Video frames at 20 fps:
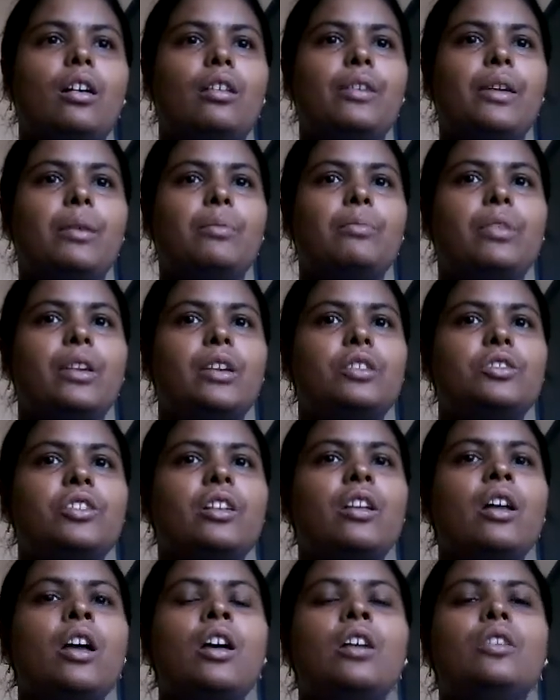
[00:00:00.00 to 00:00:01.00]
temperature.
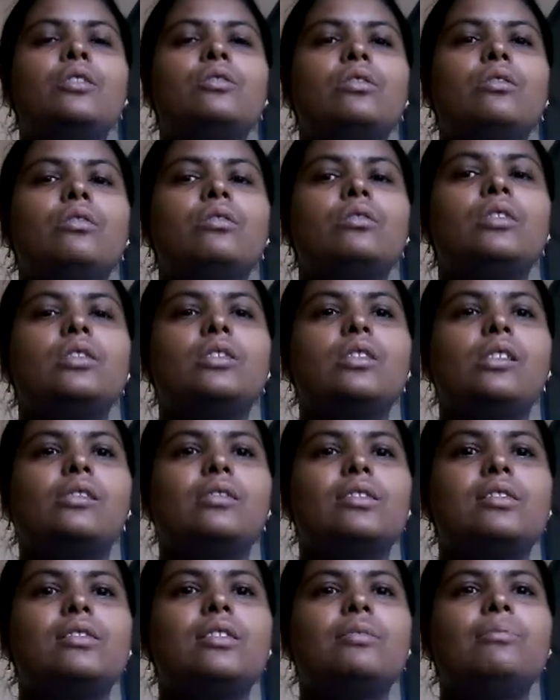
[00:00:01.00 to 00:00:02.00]
So this
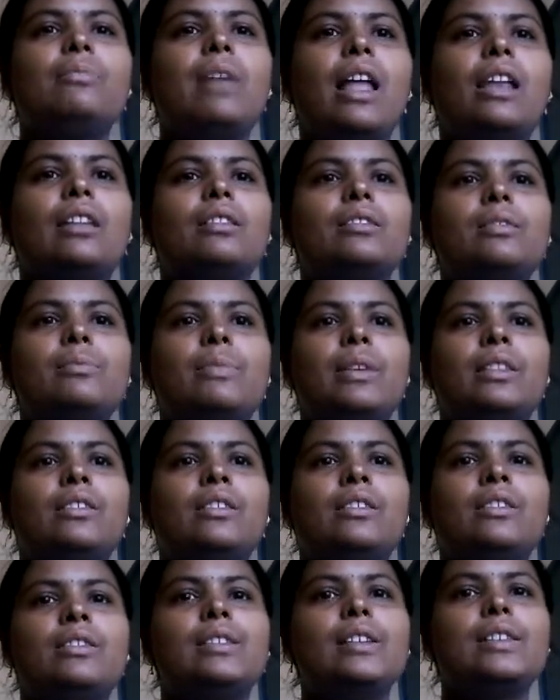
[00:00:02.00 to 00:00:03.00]
oxygen balance
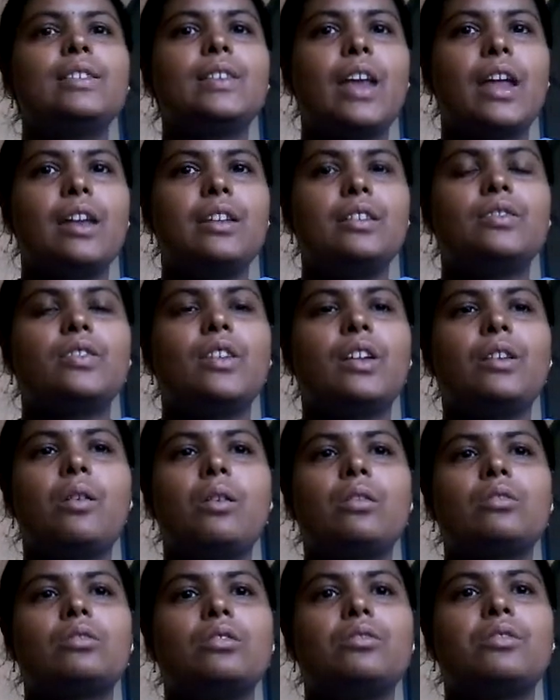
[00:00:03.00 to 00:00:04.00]
method is a steady state
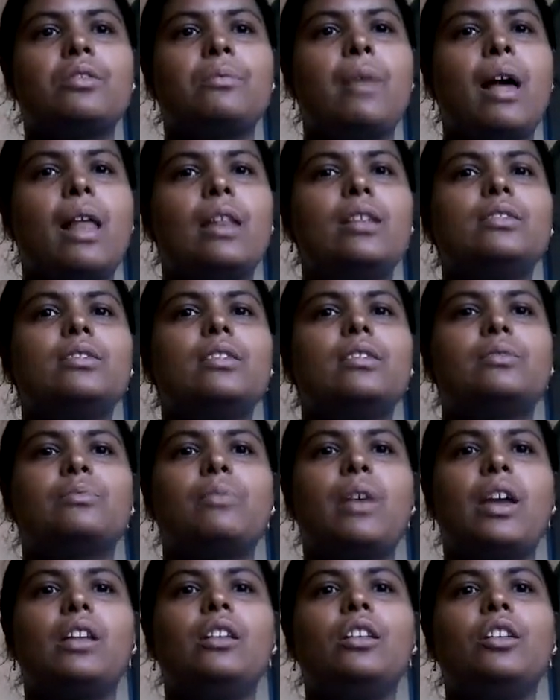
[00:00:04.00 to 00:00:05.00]
oxygen balance. It's
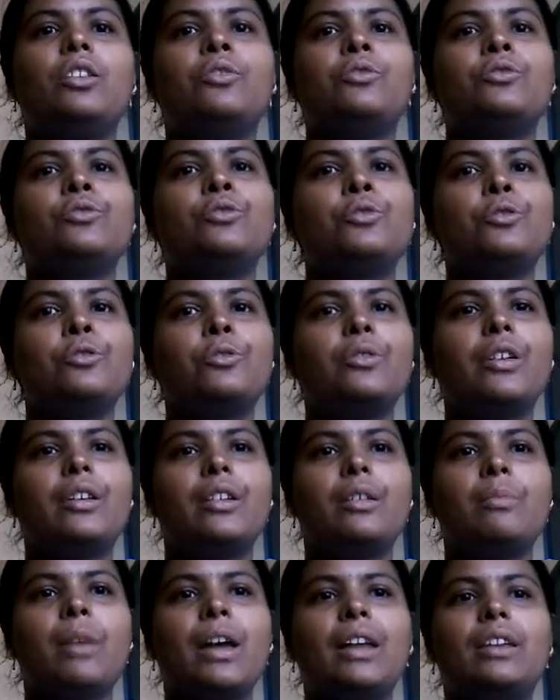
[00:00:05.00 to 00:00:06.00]
mainly used to
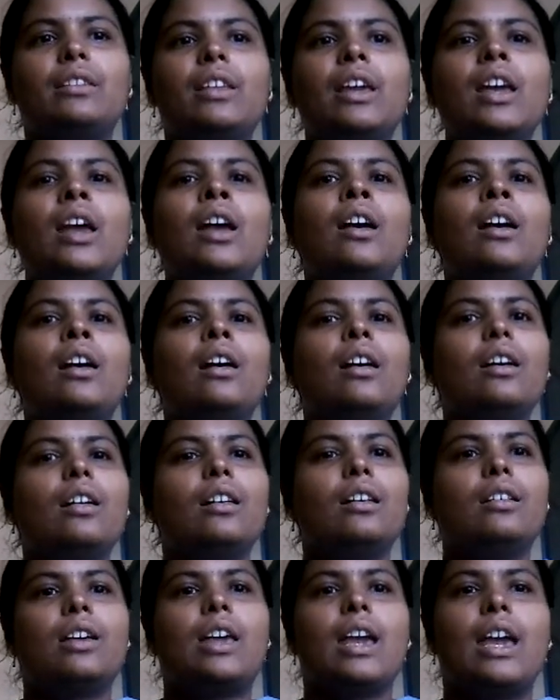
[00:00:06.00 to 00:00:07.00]
determine the
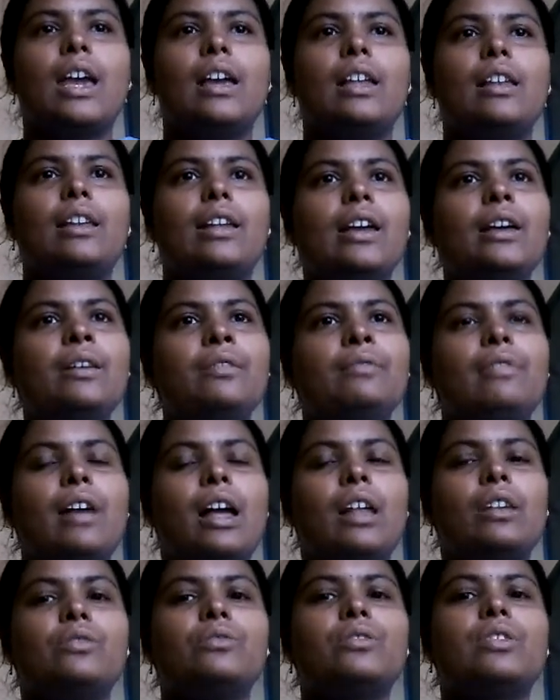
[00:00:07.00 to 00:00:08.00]
KLA
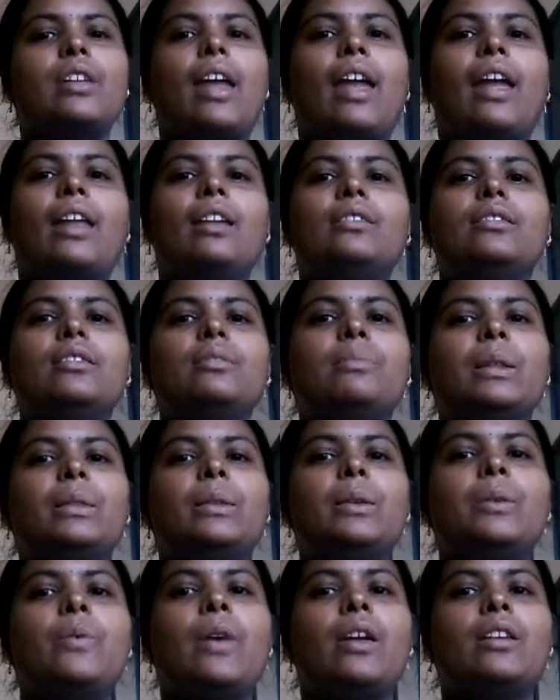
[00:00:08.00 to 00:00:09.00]
values. Another
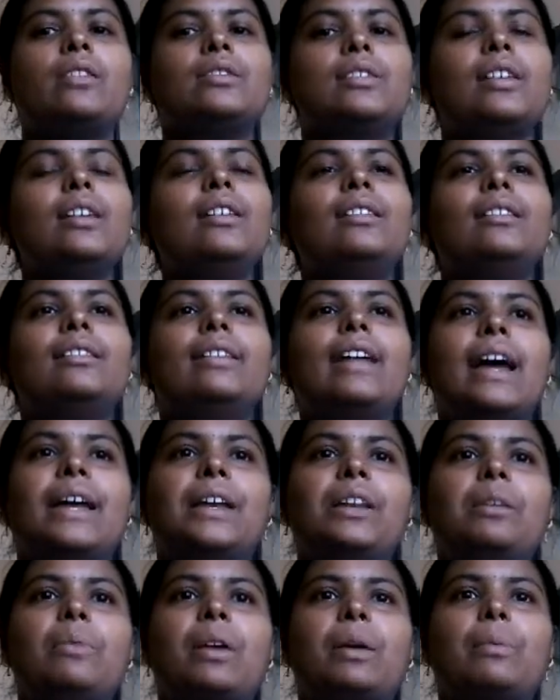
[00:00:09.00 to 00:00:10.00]
method one is a
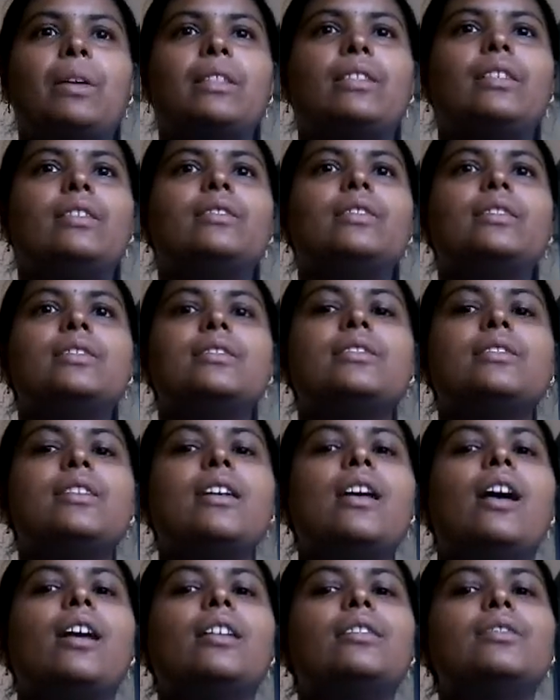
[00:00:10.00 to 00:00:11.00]
dynamic method. This is the
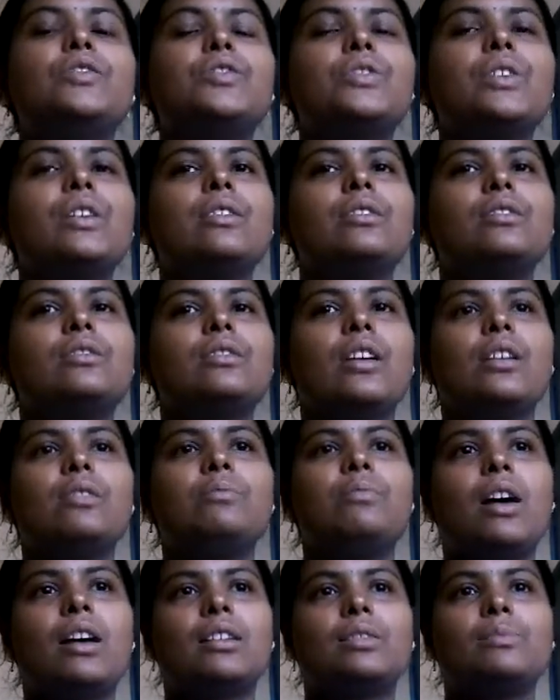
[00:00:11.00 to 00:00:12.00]
unsteady state
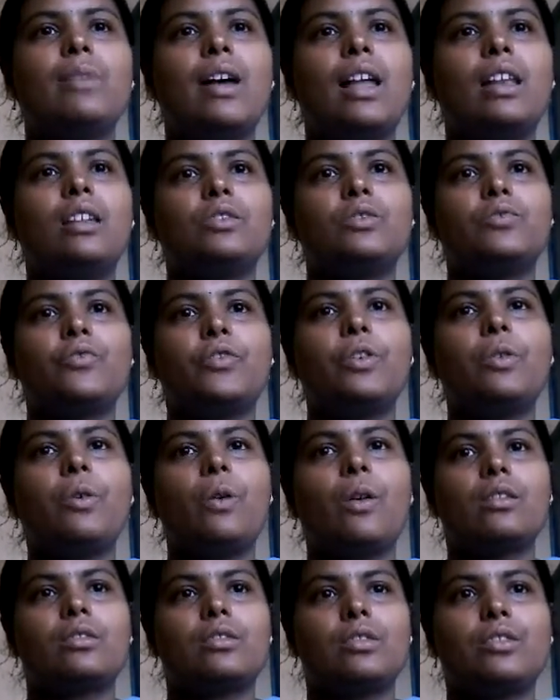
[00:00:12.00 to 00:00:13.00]
mass balance for
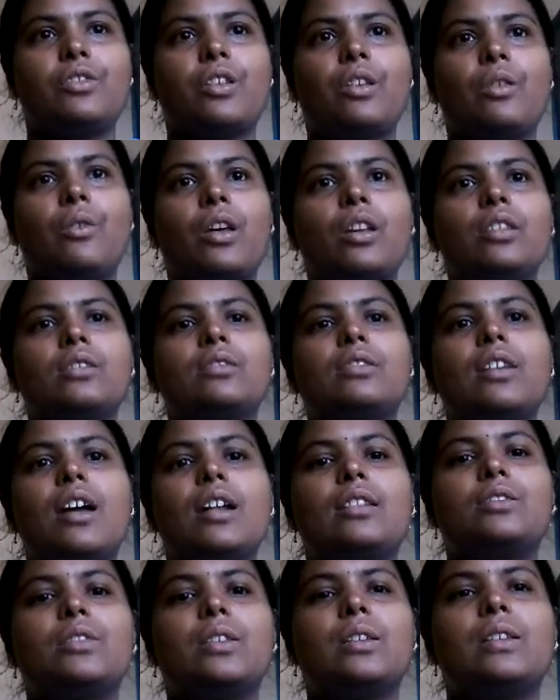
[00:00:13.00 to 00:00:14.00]
oxygen. Okay, this is
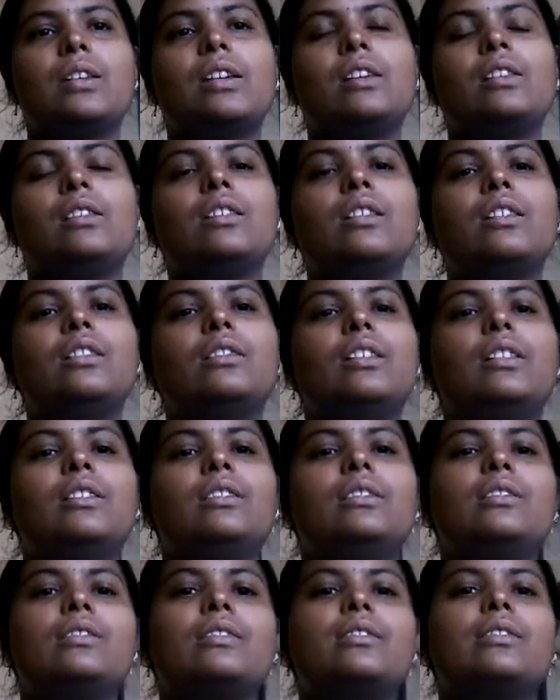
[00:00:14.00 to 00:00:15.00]
unsteady. Here in
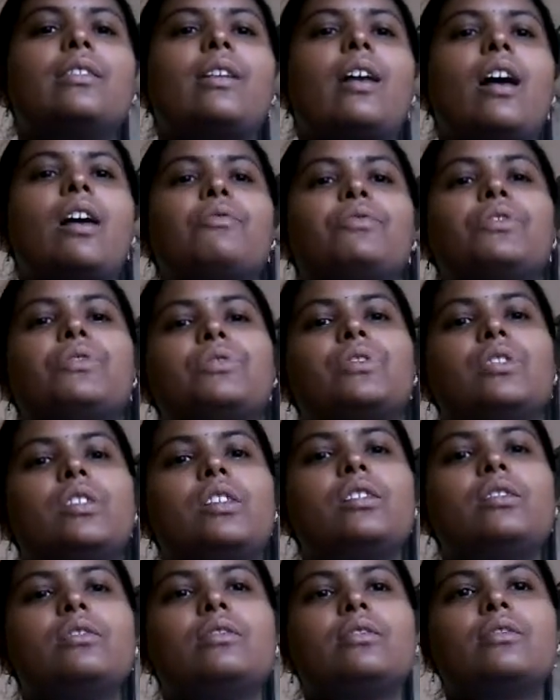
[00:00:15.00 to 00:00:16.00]
this graph, you
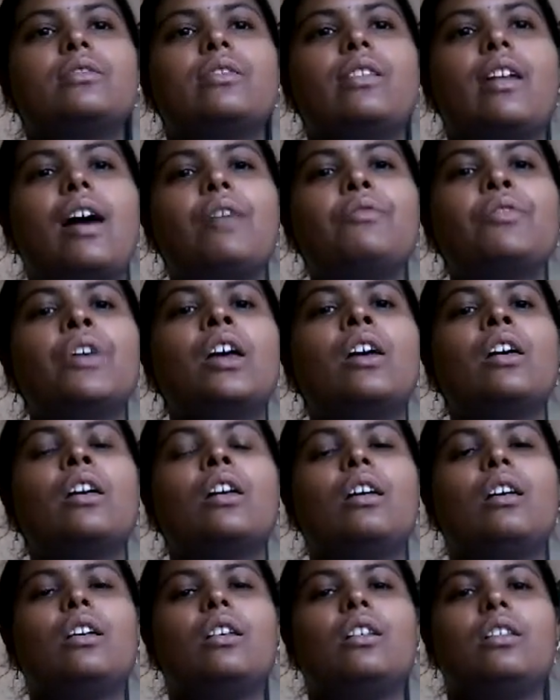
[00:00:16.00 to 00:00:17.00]
see in this graph,
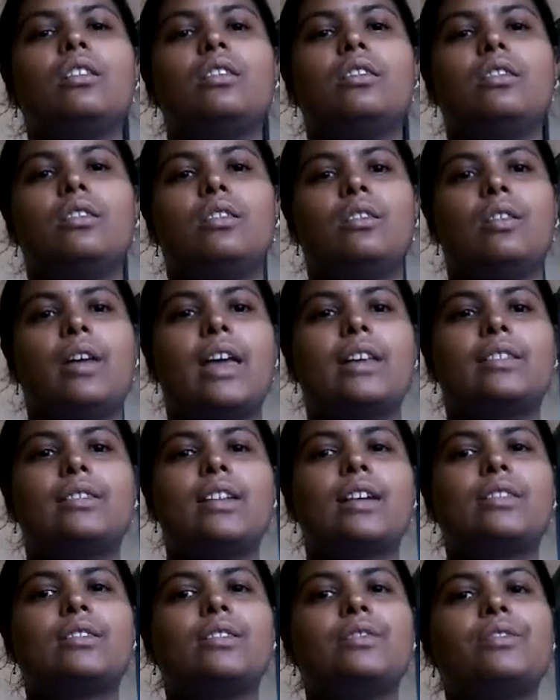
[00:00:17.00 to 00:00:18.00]

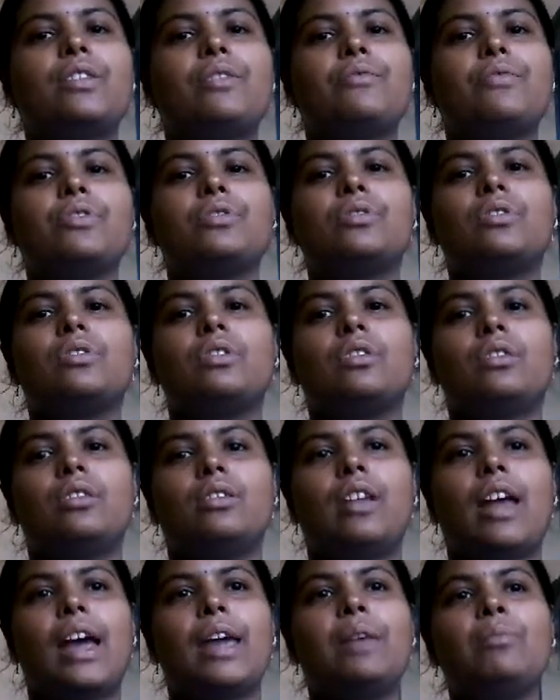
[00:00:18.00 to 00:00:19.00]
x-axis refers
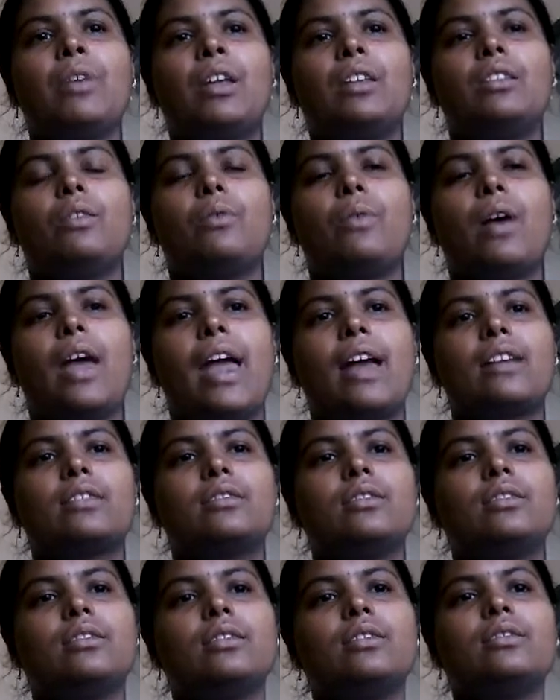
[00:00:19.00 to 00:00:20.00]
time and the
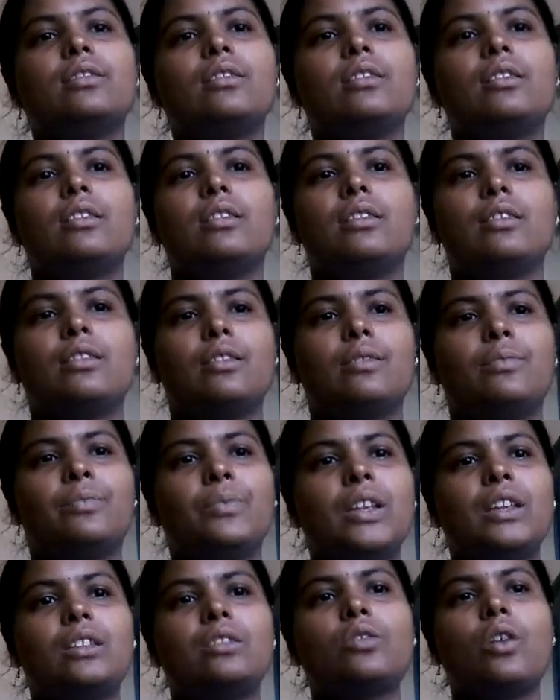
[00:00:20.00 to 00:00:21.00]
y-axis is
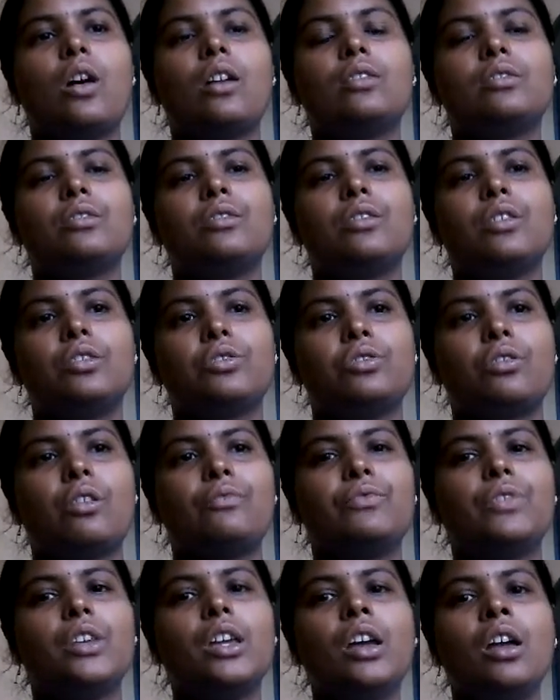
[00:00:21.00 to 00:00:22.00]
that is concentration
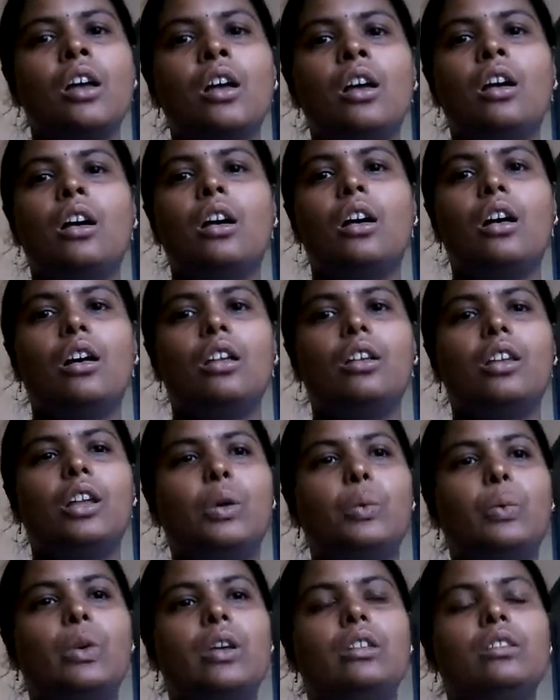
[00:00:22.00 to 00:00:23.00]
of the
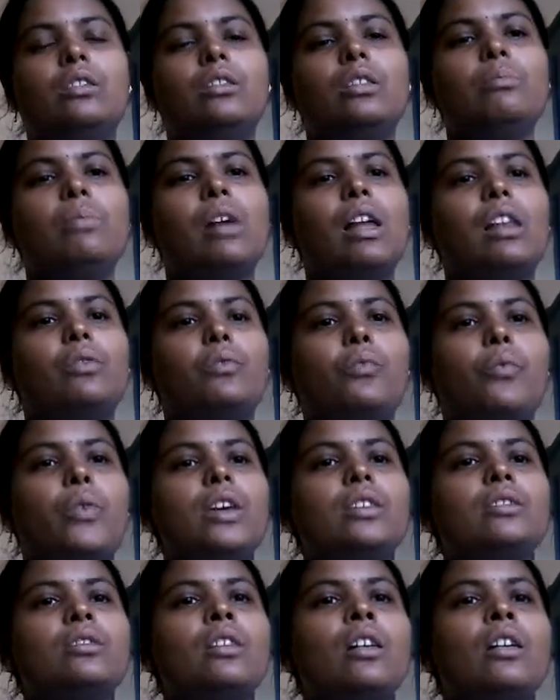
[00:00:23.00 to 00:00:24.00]
liquid in the bulk
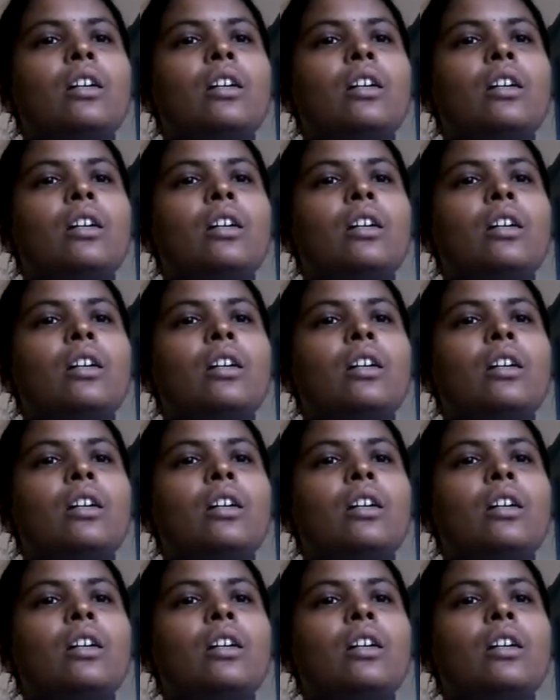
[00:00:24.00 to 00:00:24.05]
phase.